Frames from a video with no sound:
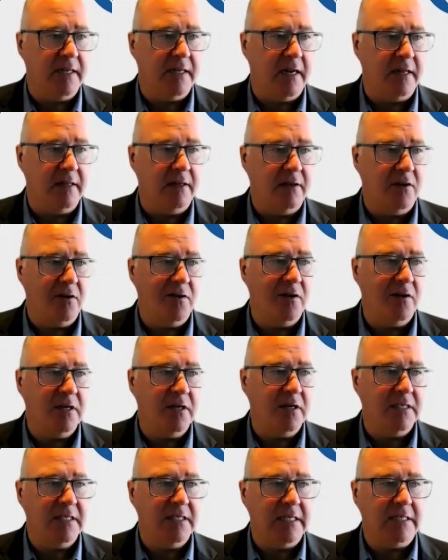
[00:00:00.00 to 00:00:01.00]
And I think you're going to
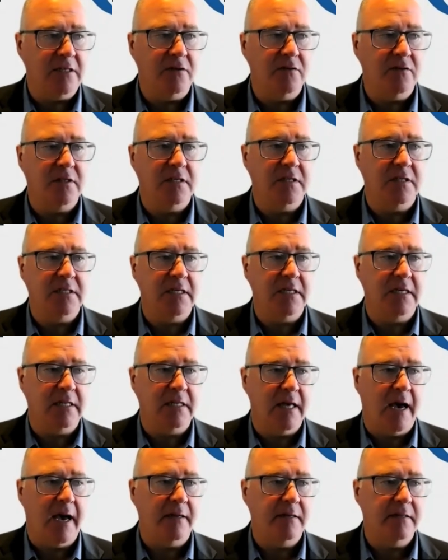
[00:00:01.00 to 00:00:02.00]
continue to see
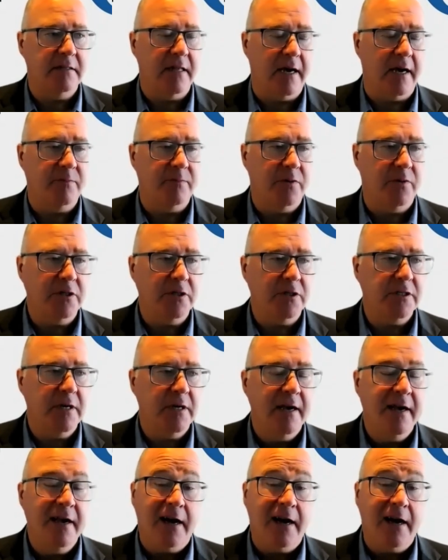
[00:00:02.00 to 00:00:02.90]
that, that push.